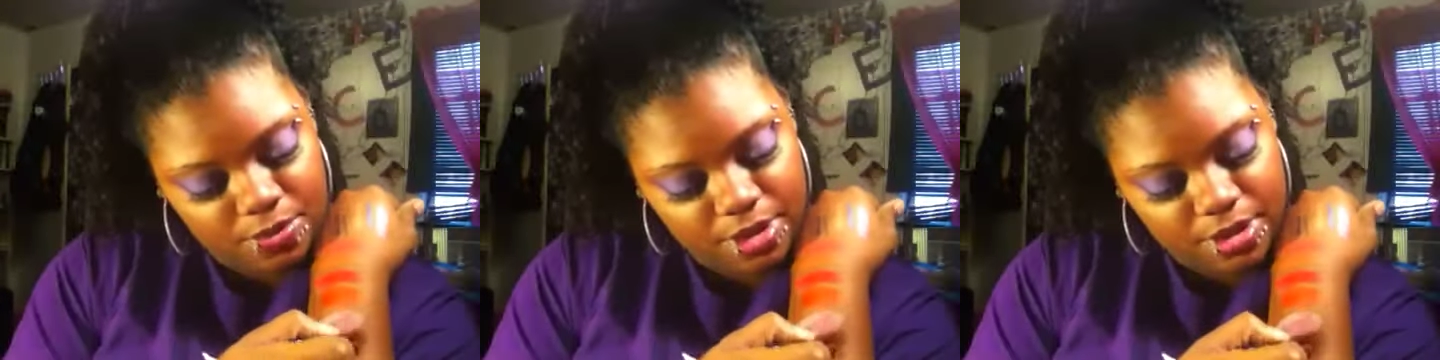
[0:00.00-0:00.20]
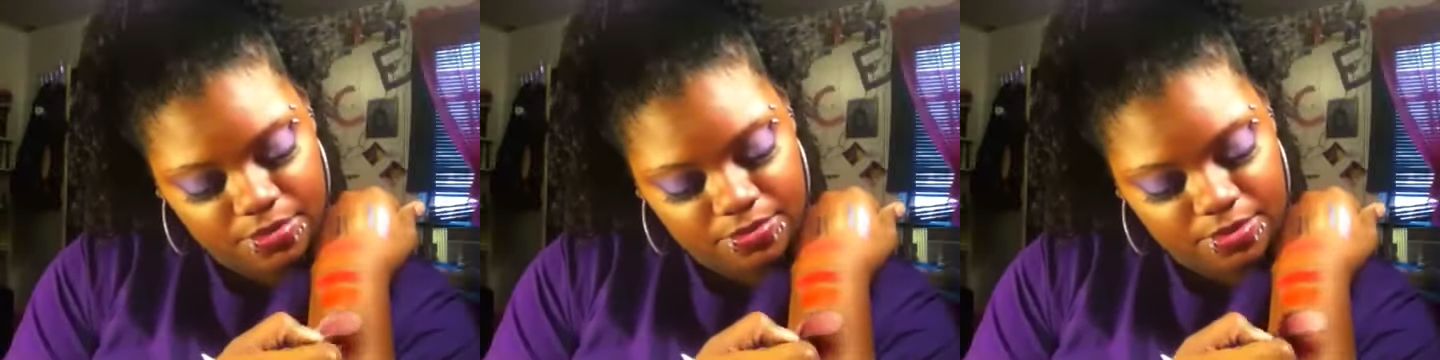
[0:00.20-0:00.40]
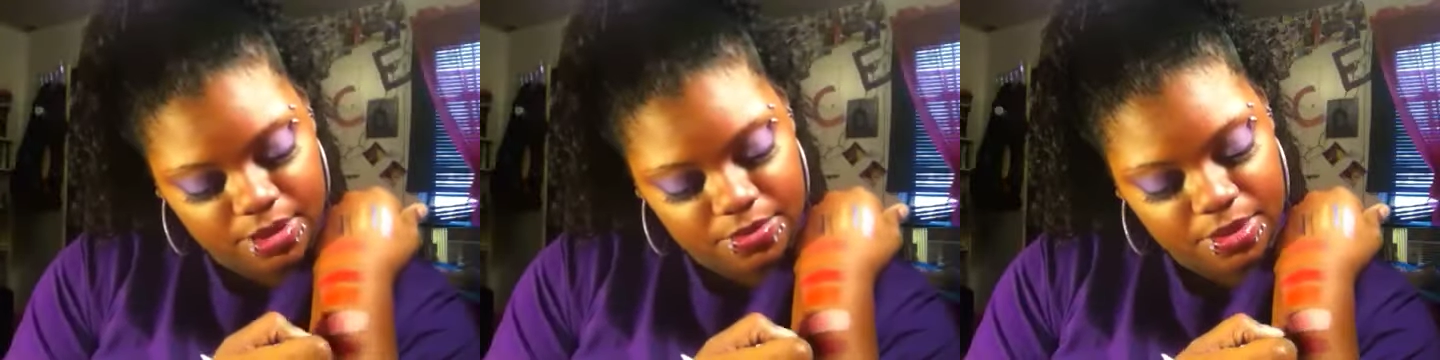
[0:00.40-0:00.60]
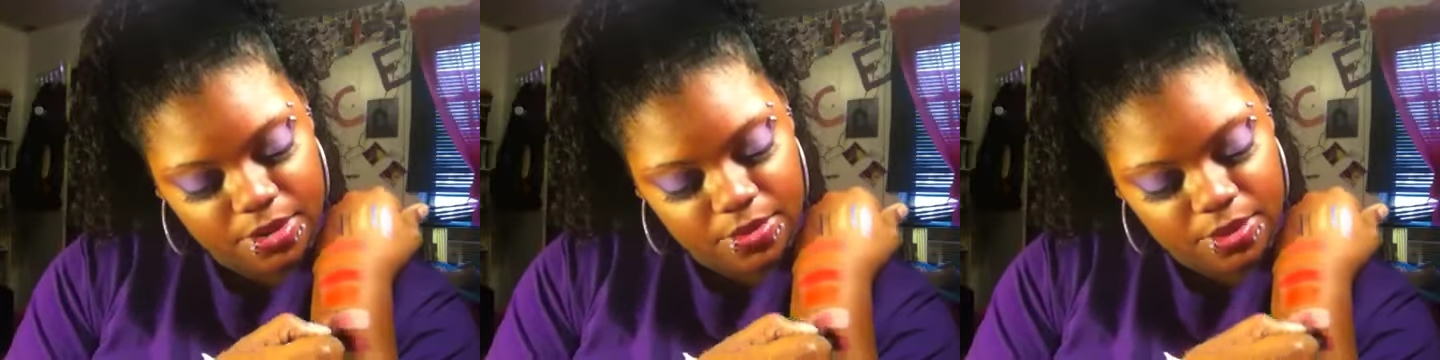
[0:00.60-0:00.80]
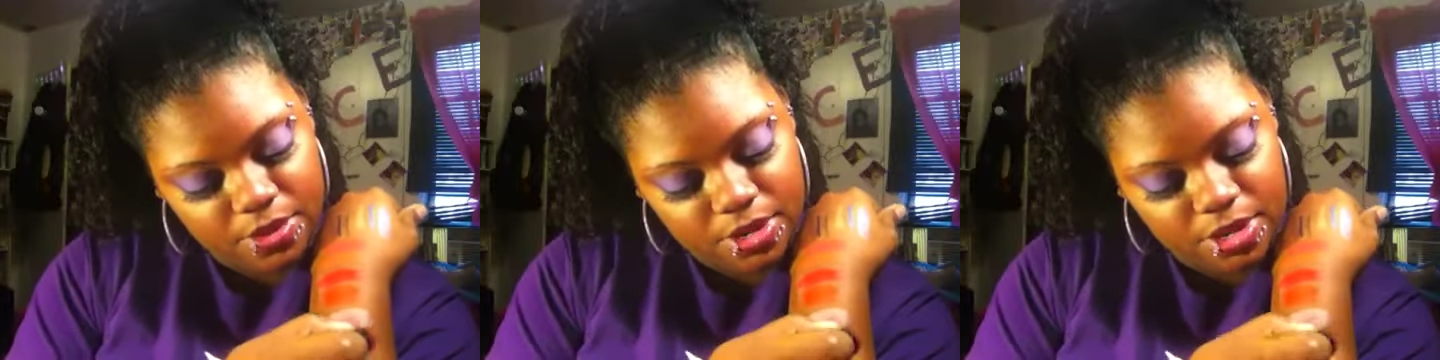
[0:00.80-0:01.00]
but I'm I'm
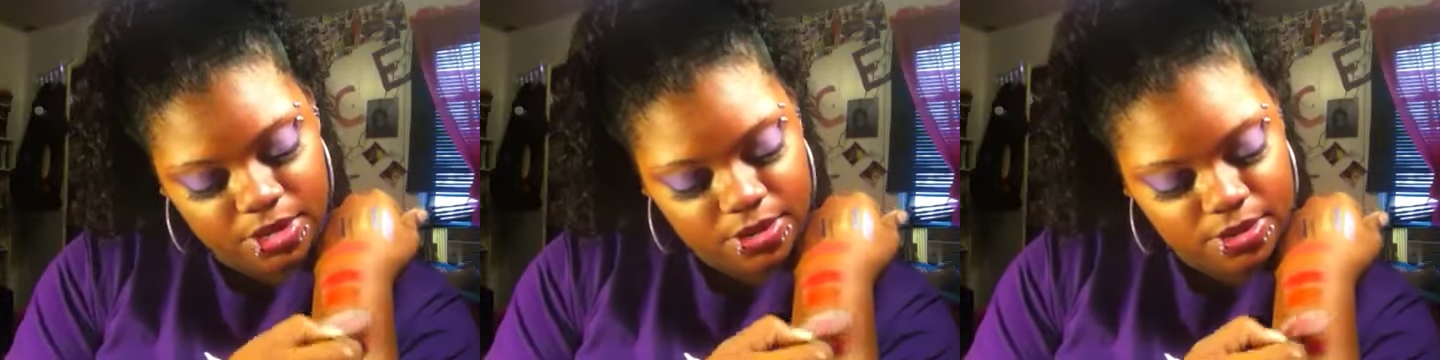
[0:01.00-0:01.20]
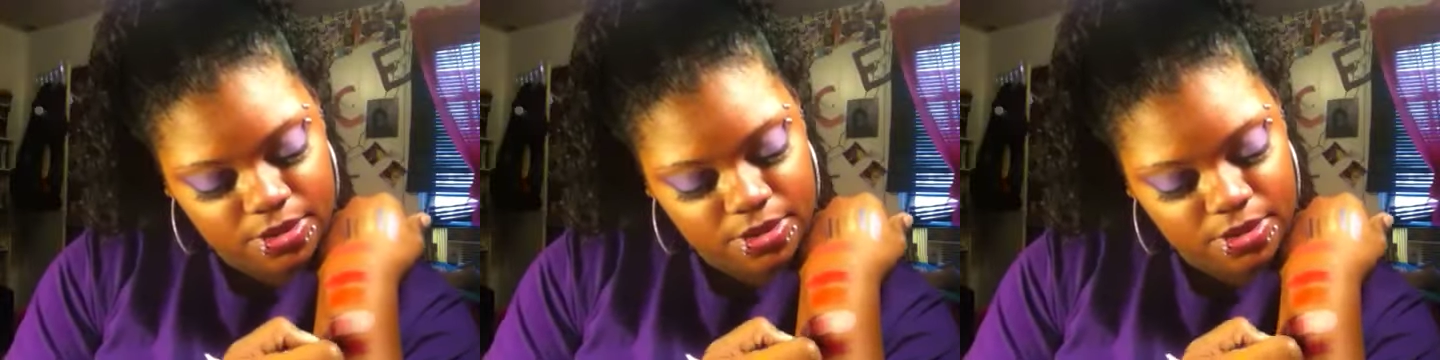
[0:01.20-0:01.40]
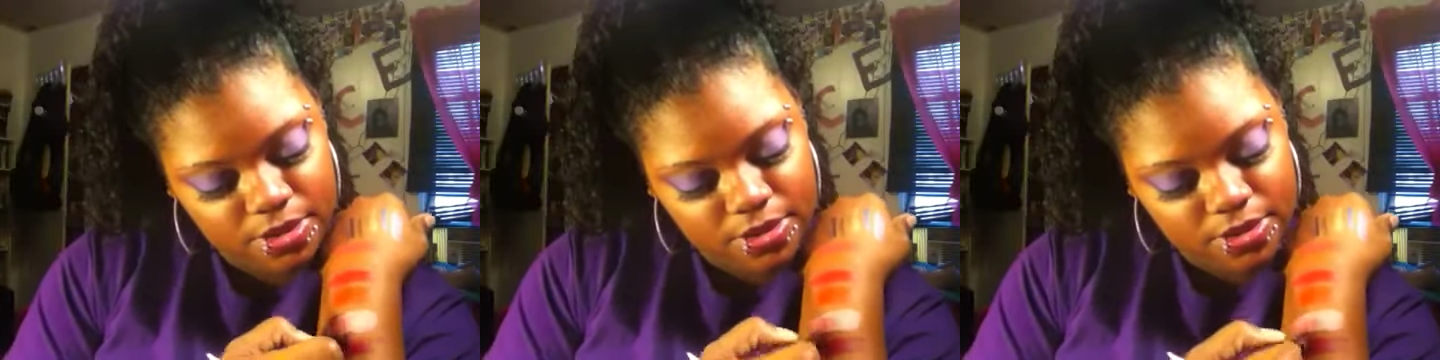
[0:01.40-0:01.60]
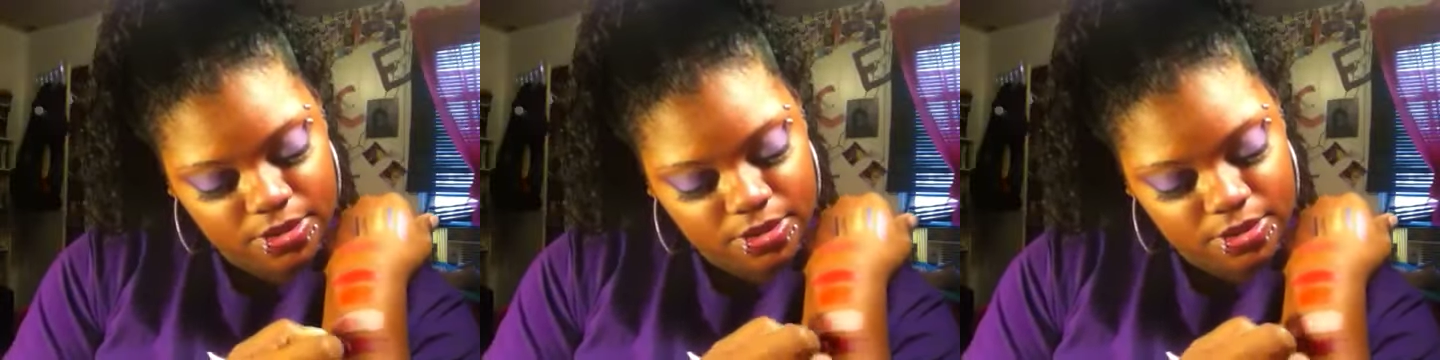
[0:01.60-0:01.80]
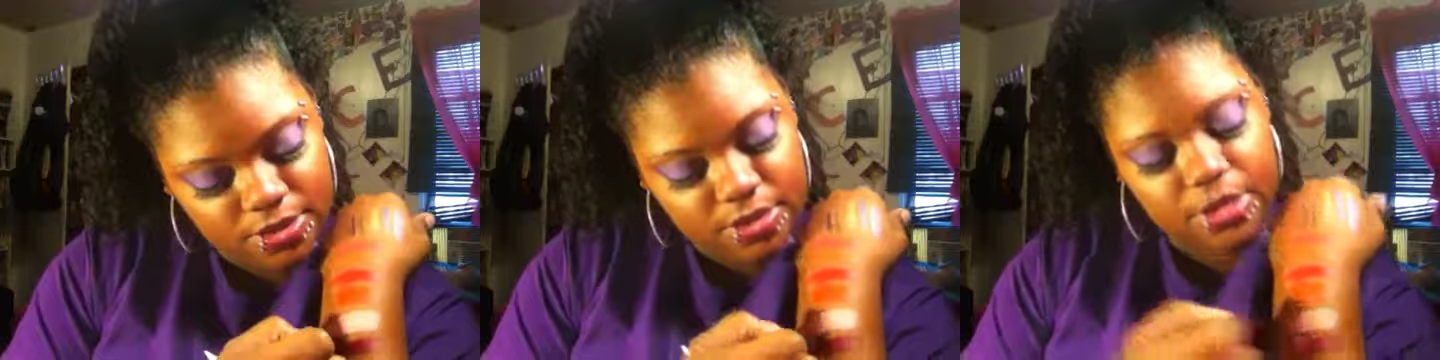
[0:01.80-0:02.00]
not wearing it.
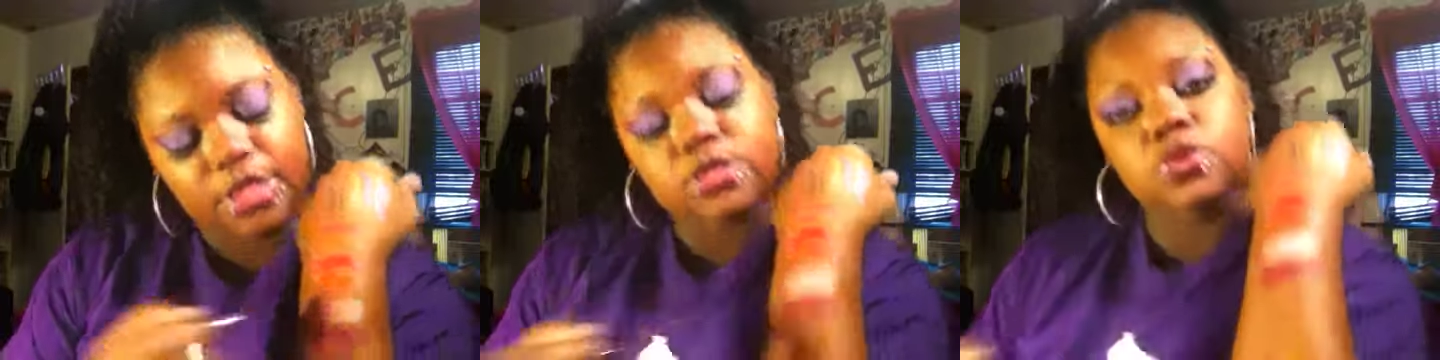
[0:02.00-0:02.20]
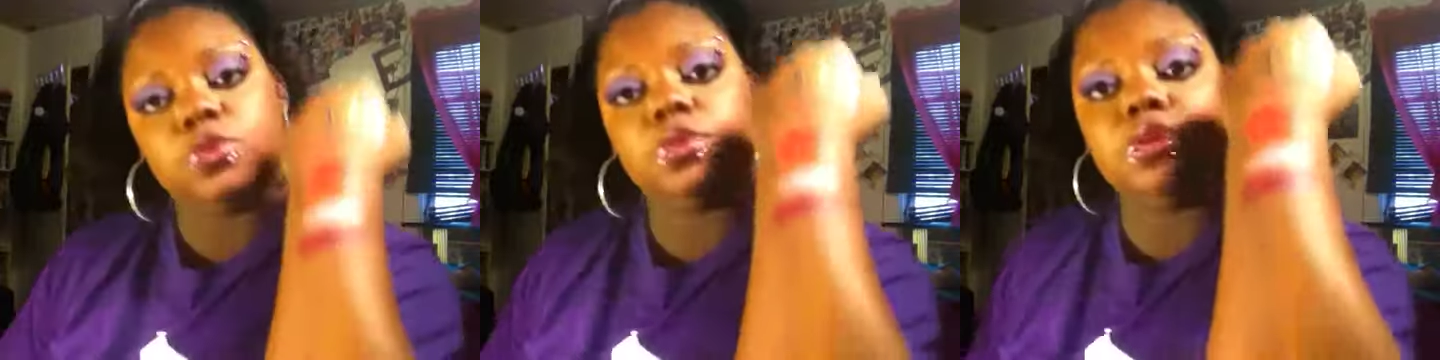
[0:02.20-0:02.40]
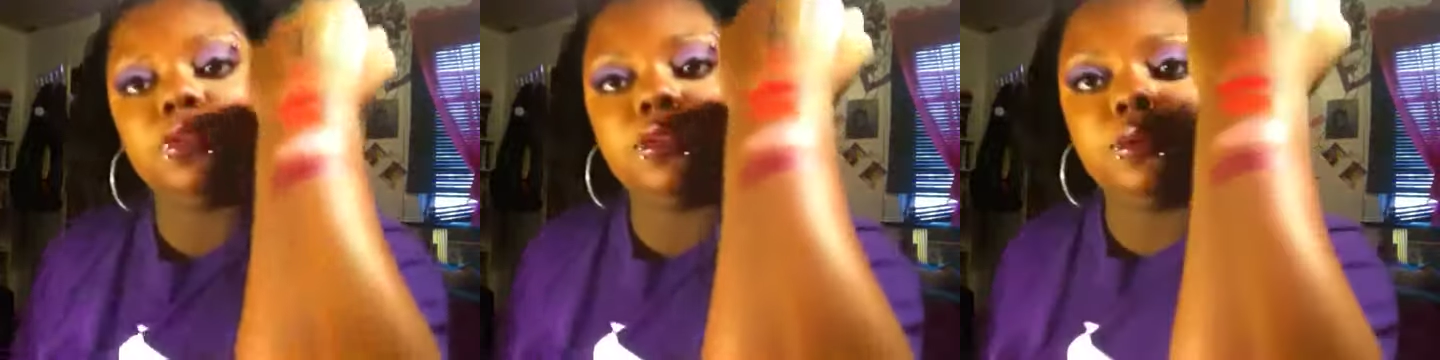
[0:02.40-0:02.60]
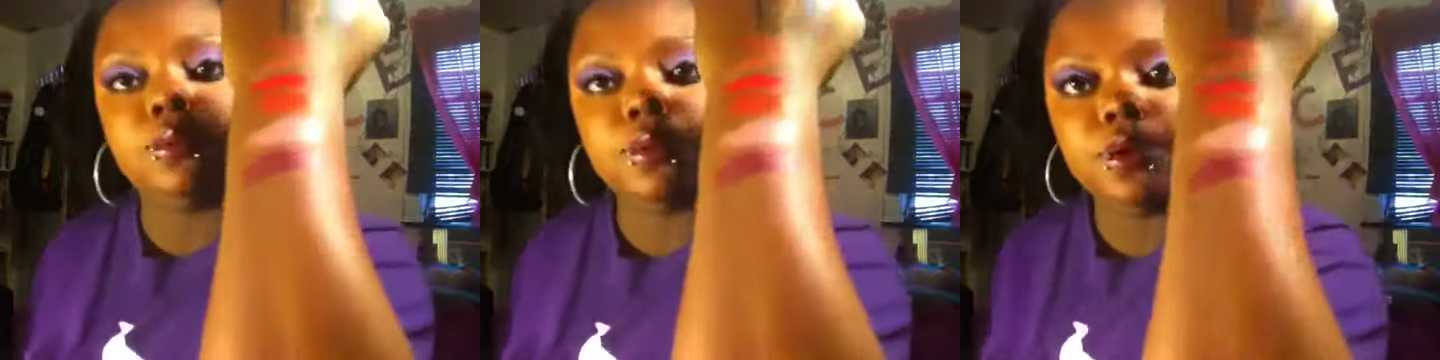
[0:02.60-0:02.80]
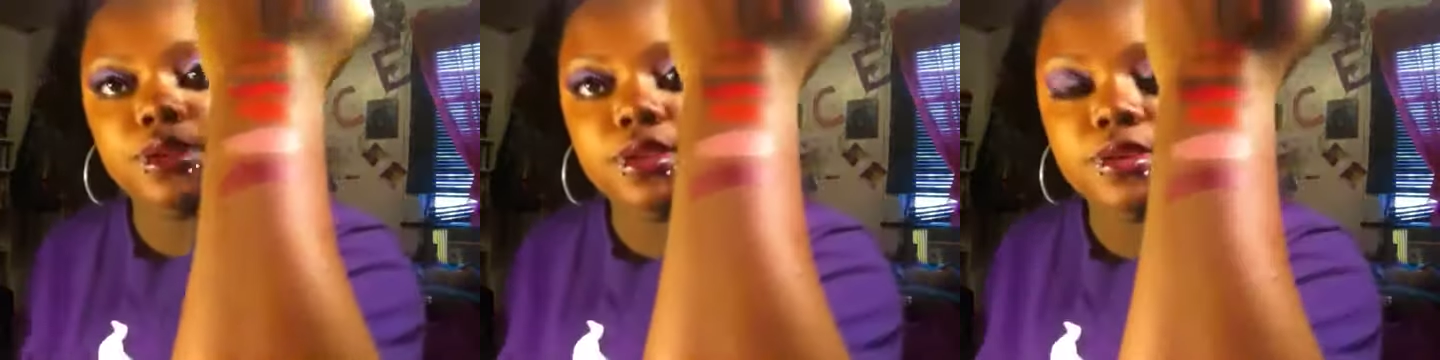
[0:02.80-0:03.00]
That's really
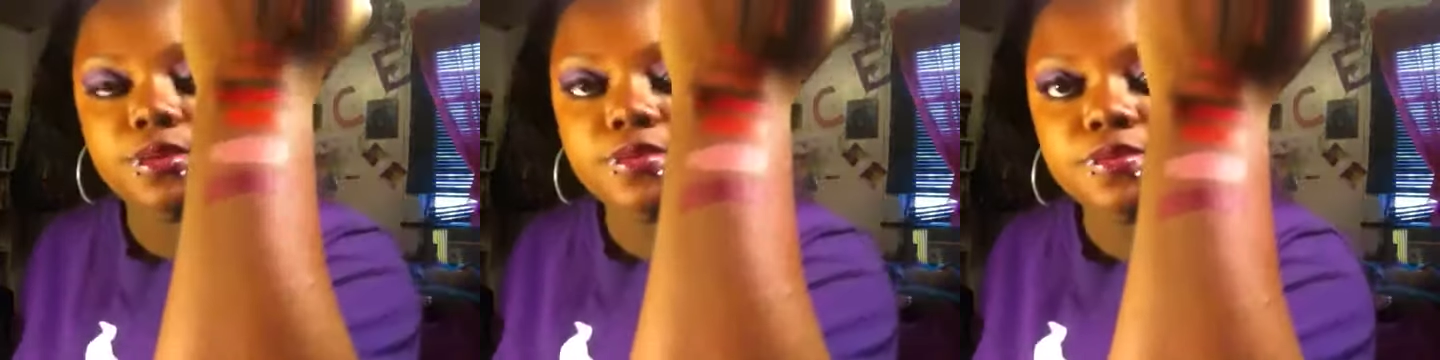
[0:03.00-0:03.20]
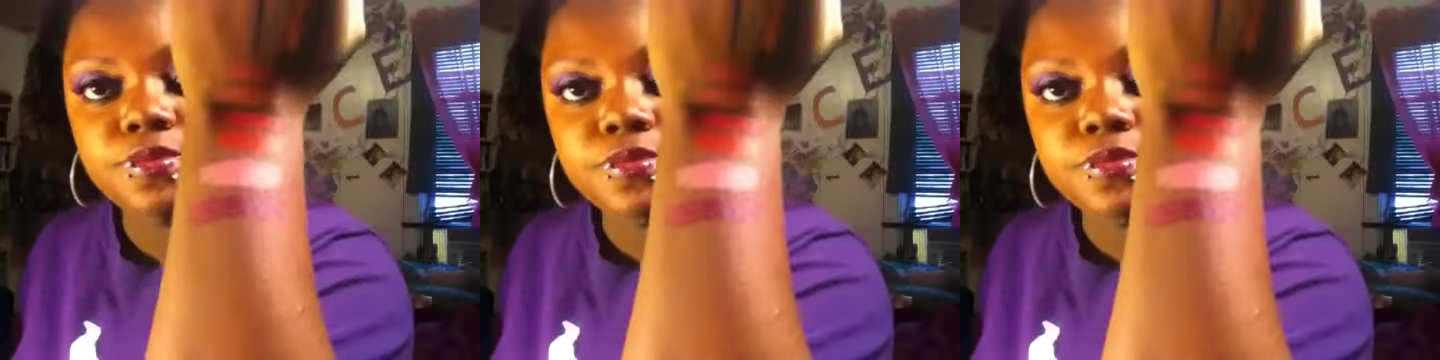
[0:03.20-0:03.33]
pretty.